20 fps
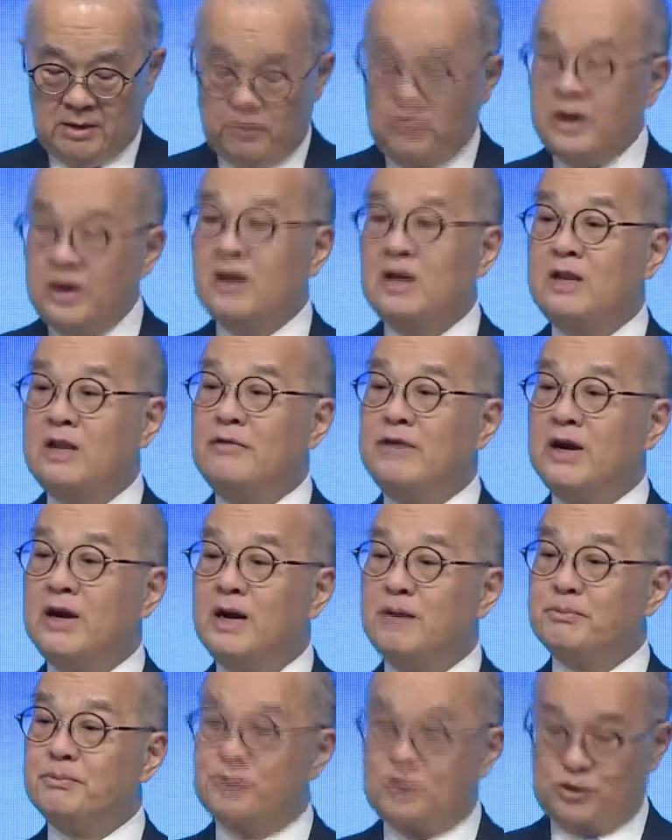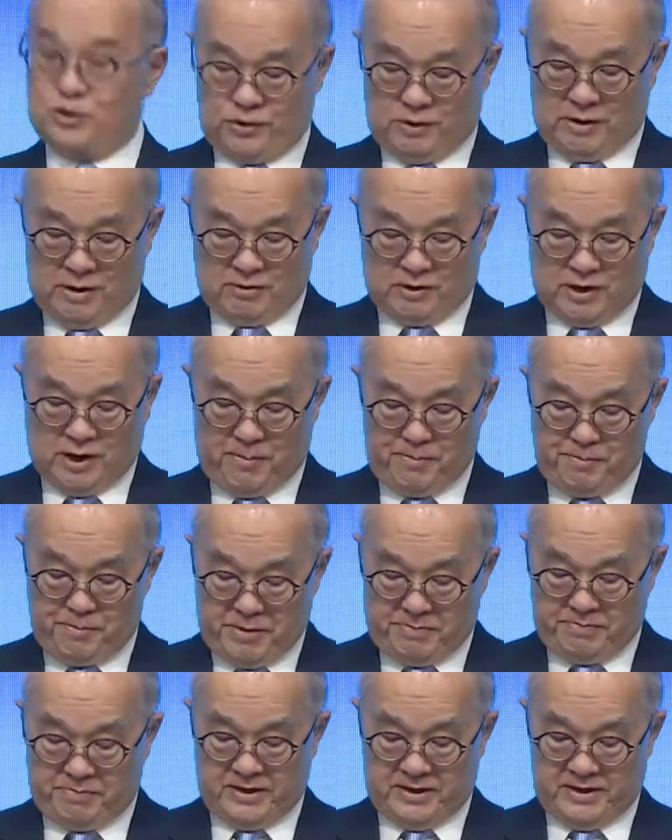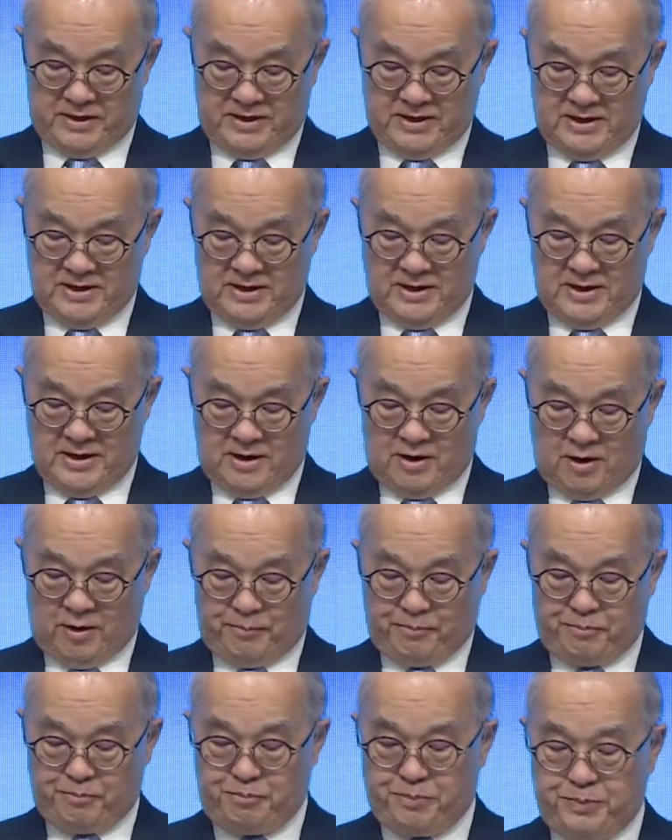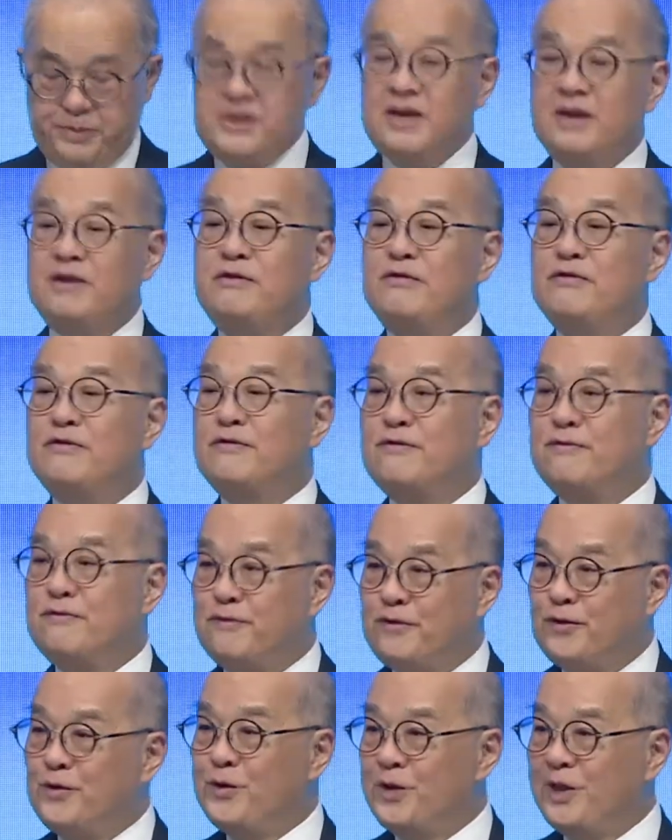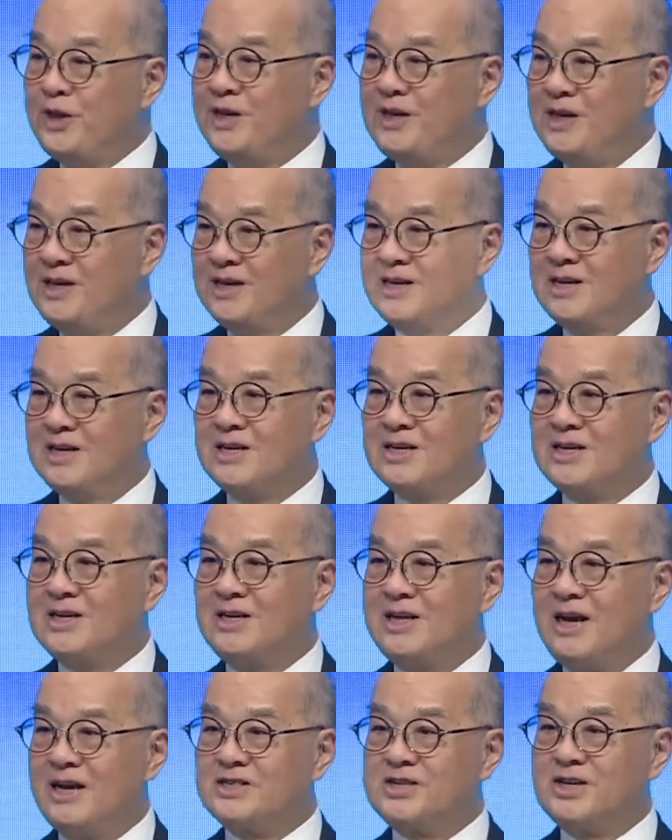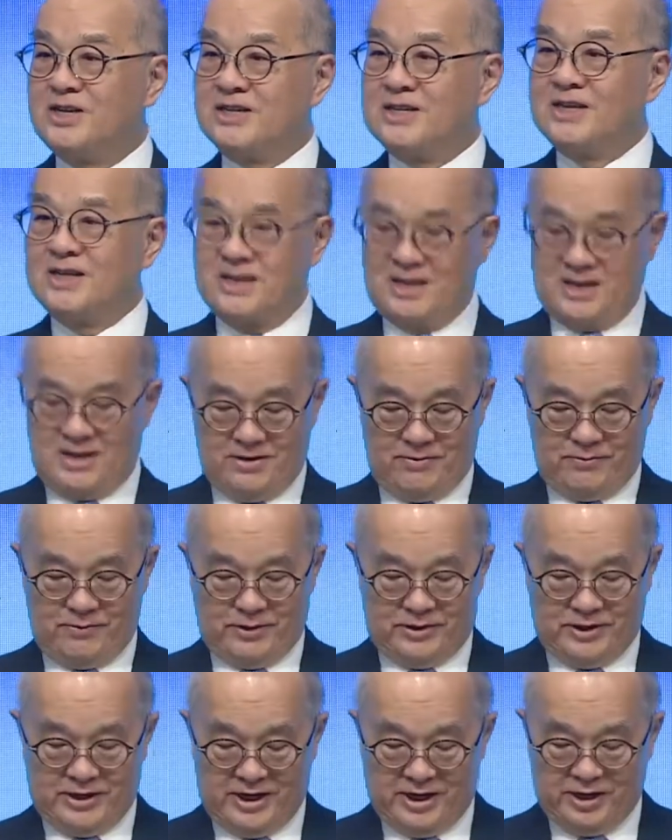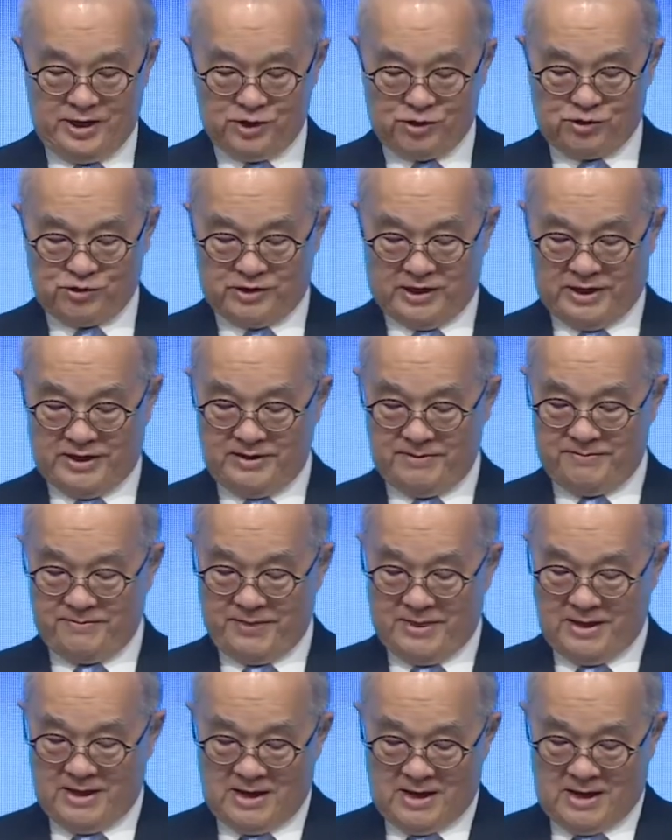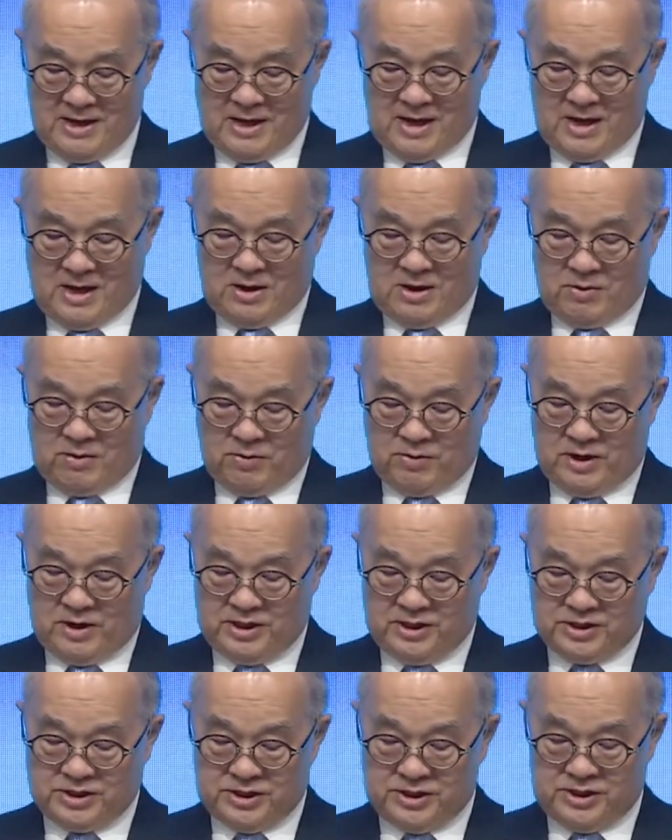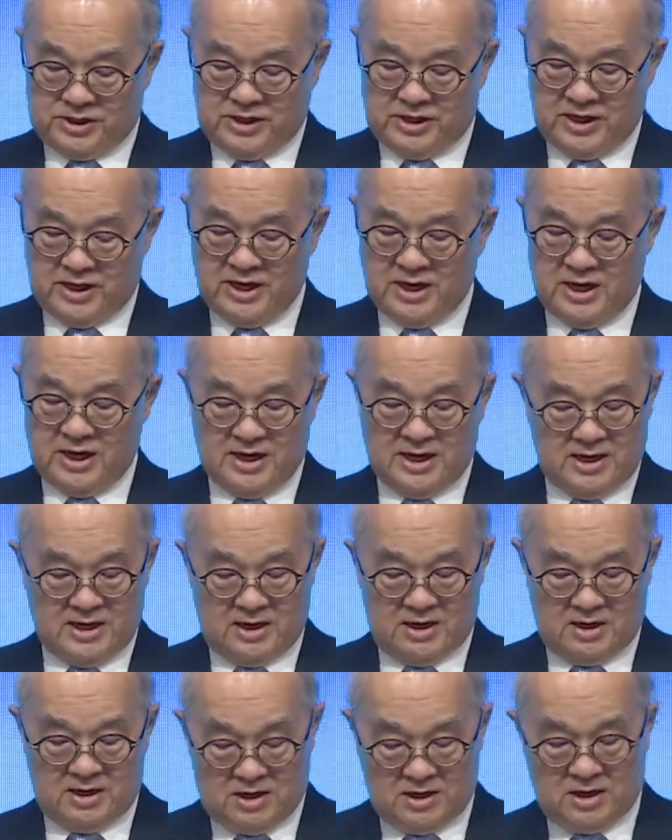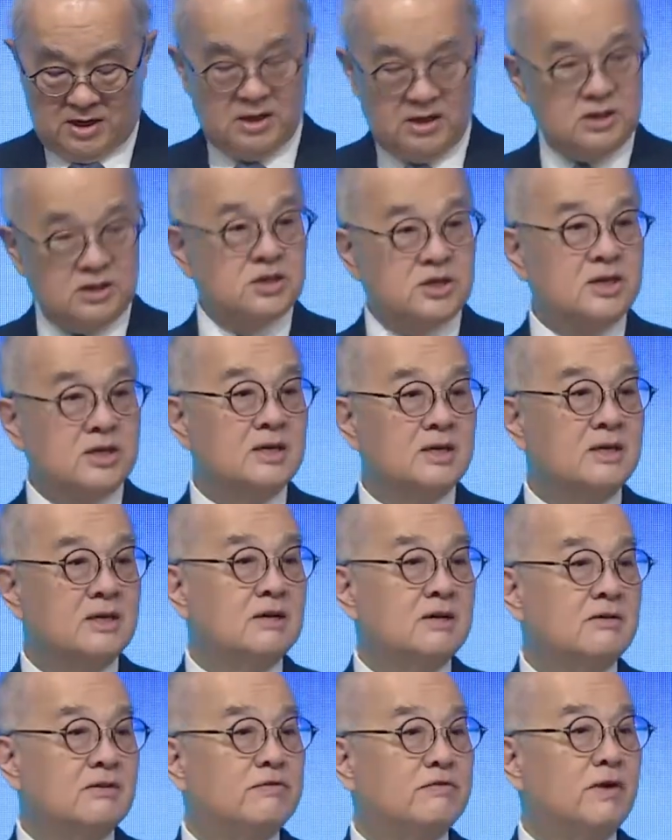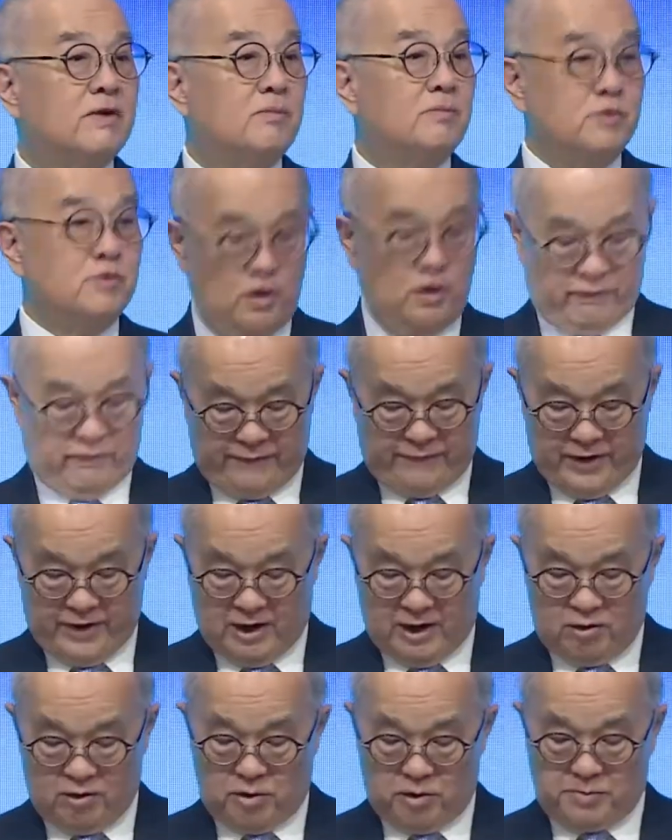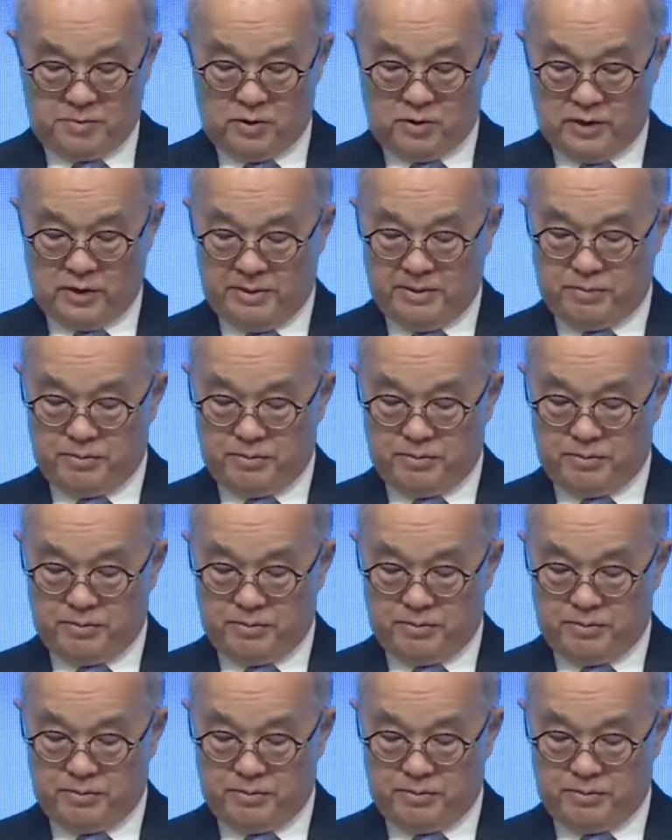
We are living up to our commitment of being fully connected with the industry. We listened and learned from your valuable